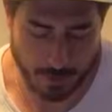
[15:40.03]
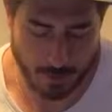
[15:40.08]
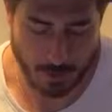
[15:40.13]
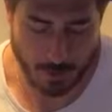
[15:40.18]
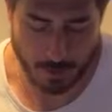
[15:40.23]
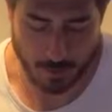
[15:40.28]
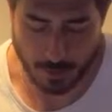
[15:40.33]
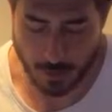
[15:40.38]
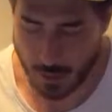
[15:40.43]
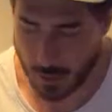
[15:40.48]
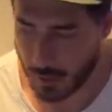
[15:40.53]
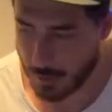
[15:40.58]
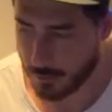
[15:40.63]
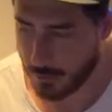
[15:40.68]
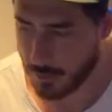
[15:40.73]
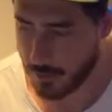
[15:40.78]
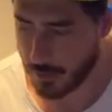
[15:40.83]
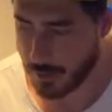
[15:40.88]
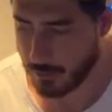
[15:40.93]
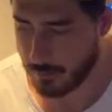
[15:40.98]
and games
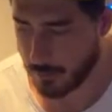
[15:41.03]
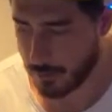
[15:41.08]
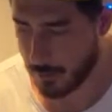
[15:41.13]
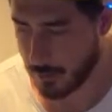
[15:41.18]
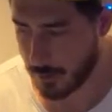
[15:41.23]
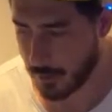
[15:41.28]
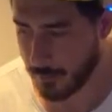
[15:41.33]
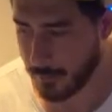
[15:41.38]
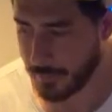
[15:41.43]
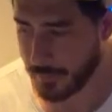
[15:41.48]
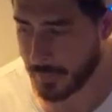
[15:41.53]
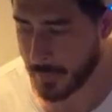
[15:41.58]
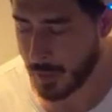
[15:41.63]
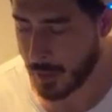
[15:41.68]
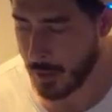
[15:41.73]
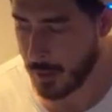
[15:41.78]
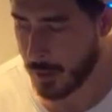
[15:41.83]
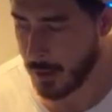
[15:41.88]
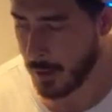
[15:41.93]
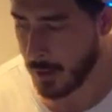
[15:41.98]
and everything.
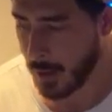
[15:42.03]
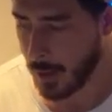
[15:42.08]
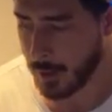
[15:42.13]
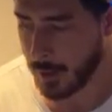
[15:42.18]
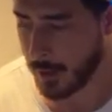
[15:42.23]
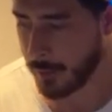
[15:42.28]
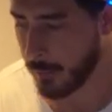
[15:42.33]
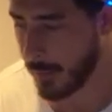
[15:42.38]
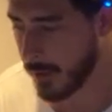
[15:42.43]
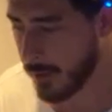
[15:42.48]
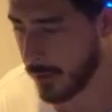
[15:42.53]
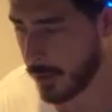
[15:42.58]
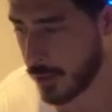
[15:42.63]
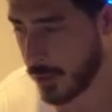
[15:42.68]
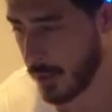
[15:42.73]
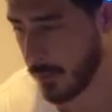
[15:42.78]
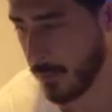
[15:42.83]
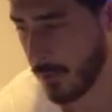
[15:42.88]
And I messaged him